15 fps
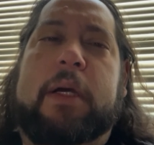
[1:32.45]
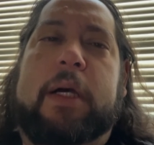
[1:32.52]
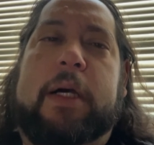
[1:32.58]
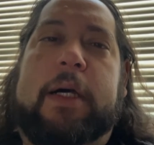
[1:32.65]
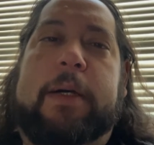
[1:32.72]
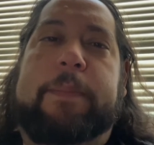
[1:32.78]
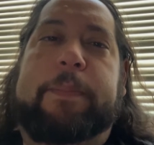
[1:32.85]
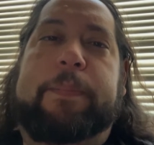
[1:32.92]

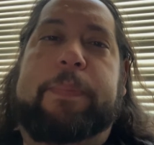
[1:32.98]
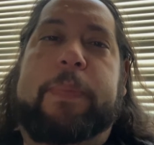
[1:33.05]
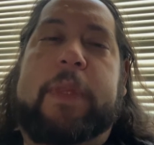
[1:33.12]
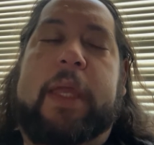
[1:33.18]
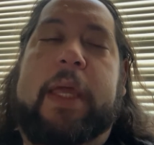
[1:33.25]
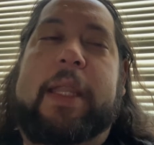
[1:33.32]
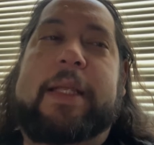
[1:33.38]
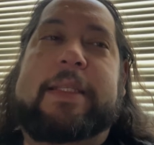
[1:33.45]
And
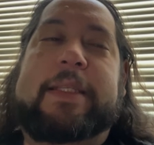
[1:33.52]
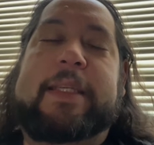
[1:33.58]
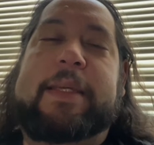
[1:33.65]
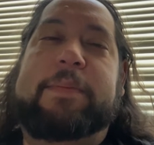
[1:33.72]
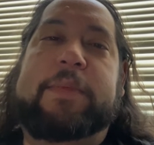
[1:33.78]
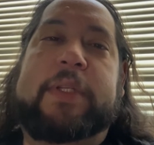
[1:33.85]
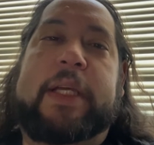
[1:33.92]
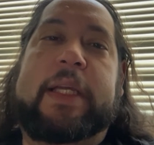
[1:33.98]
it
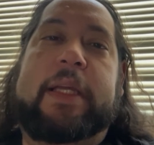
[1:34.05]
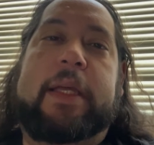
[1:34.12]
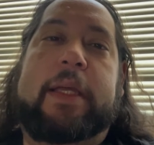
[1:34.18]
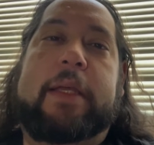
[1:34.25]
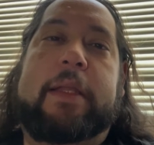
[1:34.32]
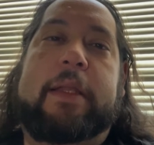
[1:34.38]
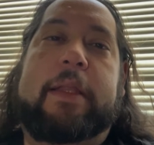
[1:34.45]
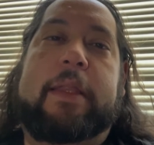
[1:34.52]
seems like
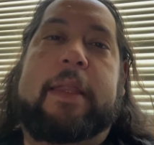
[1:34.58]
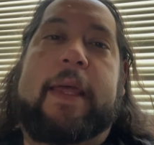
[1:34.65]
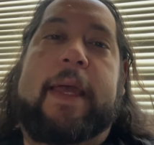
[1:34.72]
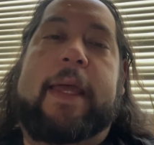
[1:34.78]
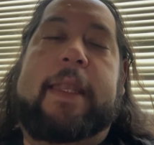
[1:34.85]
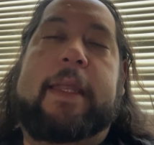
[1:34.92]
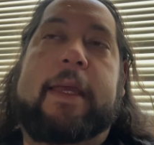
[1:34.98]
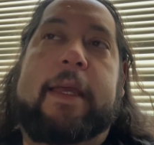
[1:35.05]

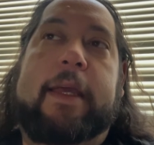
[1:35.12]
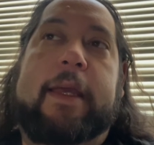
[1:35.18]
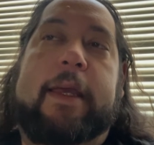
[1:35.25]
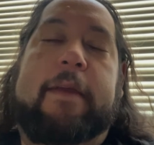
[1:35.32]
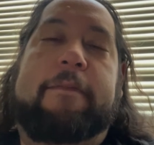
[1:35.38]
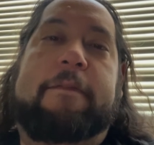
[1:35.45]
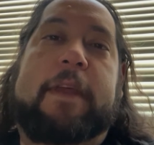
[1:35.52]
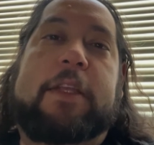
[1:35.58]
that
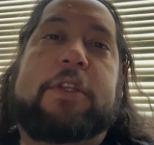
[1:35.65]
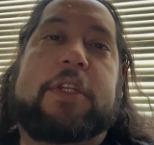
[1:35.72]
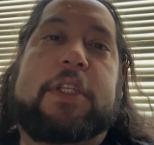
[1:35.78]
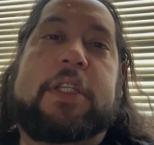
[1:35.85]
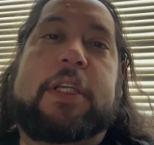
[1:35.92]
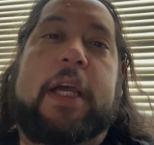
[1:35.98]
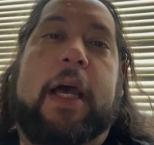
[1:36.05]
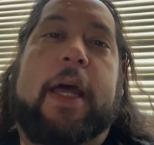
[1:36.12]
they
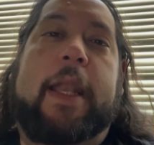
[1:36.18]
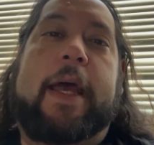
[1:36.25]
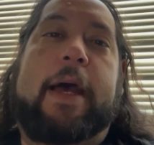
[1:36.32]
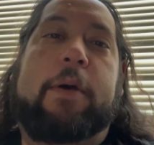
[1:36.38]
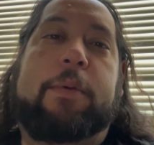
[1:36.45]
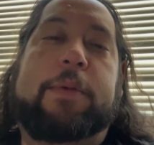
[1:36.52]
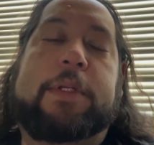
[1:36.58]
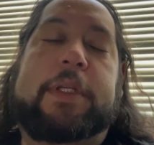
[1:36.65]
just cut
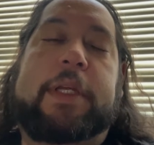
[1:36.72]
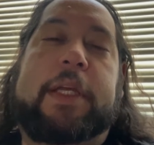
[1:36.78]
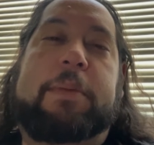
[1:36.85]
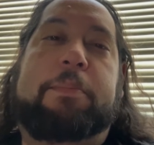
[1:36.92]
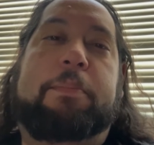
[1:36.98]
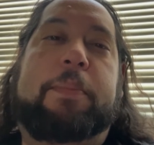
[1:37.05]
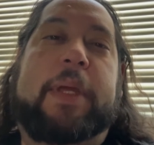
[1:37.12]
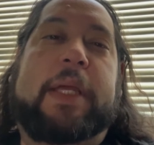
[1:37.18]
out a
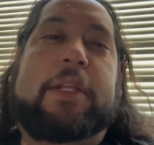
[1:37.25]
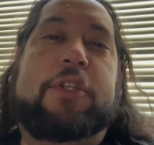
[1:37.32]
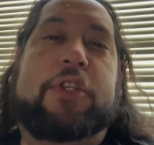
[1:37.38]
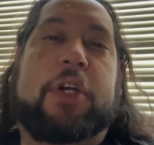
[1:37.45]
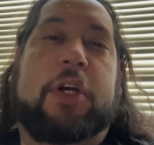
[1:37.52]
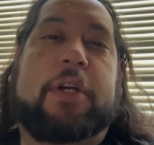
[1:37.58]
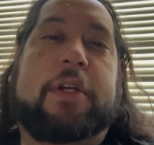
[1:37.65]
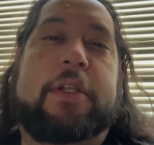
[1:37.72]
big
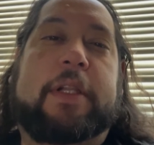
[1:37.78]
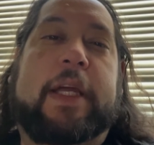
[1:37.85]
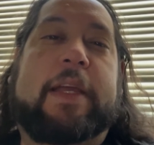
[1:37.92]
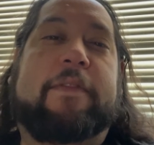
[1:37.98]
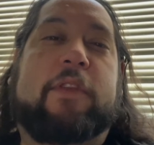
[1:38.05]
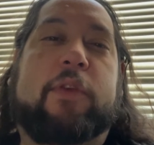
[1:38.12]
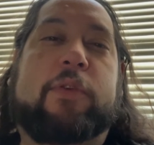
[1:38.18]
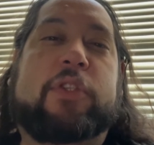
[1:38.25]
chunk. Like,
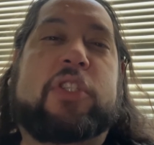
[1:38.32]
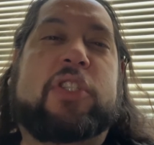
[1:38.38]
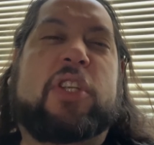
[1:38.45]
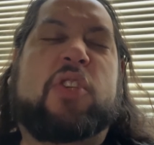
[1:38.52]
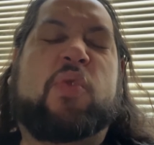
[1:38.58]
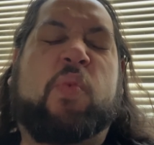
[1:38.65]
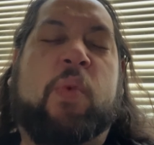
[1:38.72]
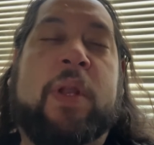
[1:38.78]
if there was just
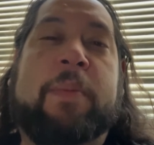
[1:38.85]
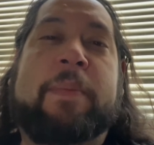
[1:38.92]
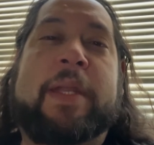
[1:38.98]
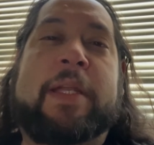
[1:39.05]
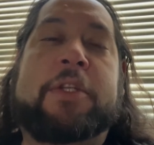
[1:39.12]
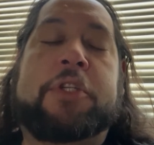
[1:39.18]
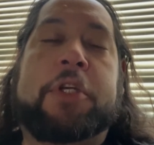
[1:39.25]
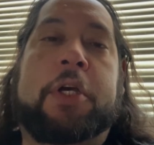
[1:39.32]
a
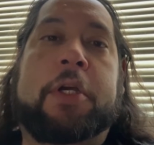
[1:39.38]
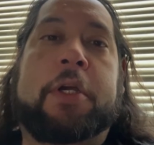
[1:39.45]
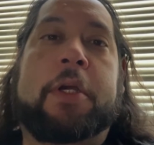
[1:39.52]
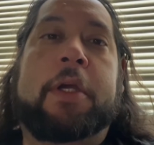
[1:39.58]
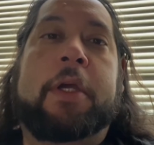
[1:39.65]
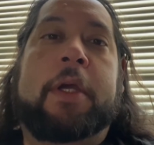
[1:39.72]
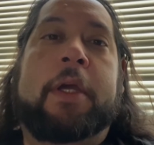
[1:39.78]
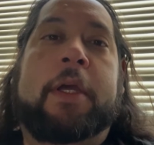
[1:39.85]
20-minute chunk
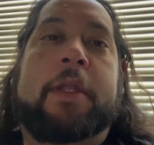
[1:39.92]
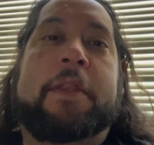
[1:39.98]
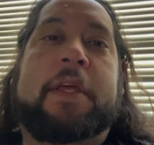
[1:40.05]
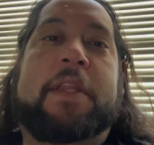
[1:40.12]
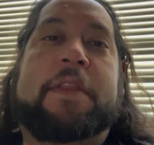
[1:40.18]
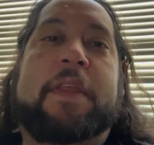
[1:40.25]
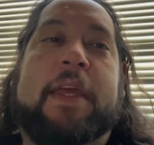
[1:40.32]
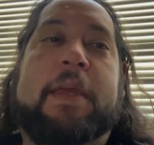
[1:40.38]

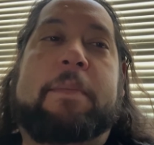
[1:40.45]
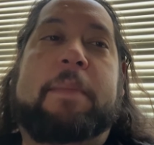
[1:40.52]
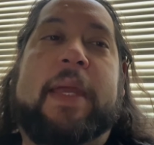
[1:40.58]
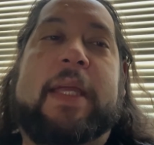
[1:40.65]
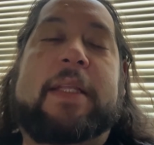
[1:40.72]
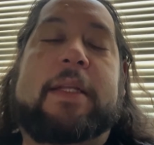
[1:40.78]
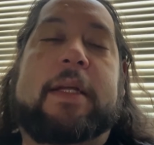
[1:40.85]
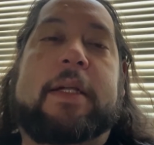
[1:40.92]
that they
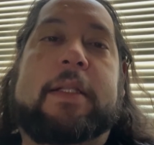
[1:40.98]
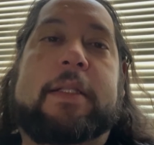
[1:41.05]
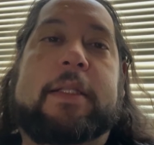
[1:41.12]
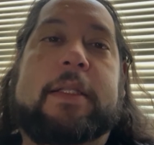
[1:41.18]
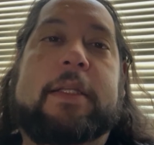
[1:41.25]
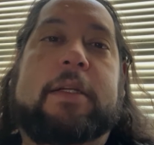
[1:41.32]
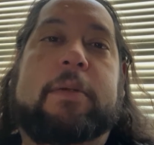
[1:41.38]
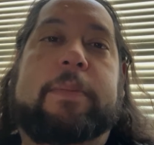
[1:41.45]
made a
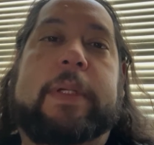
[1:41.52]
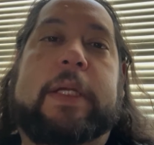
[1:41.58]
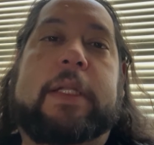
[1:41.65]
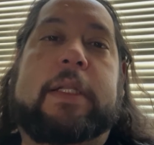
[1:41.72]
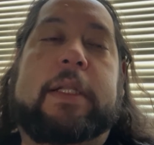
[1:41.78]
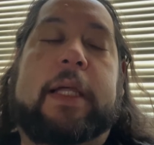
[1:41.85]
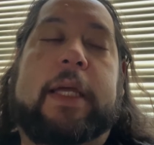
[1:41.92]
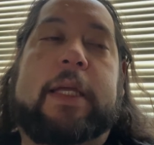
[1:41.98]
little
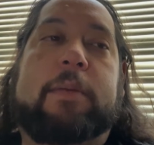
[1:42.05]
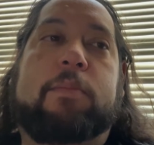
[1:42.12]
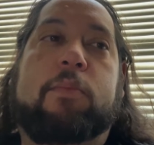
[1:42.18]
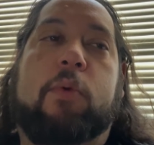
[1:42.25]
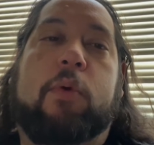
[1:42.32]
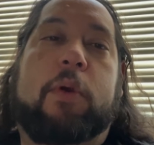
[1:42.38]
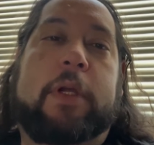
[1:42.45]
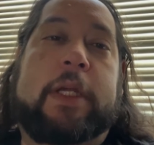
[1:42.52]
bit, like,
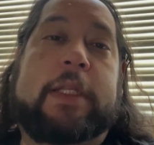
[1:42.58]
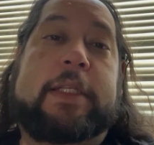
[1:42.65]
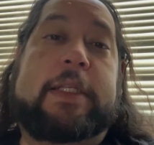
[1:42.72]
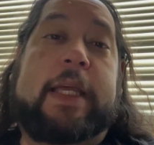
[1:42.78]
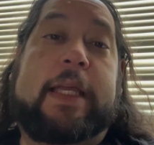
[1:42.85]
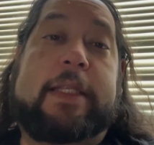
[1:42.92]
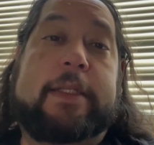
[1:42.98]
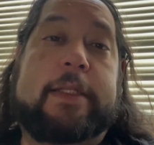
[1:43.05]
more
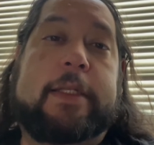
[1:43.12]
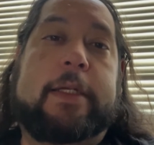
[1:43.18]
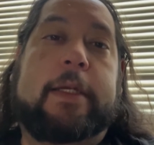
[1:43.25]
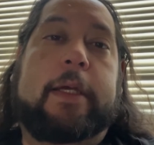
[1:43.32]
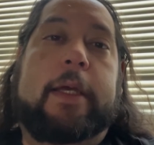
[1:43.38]
condensed,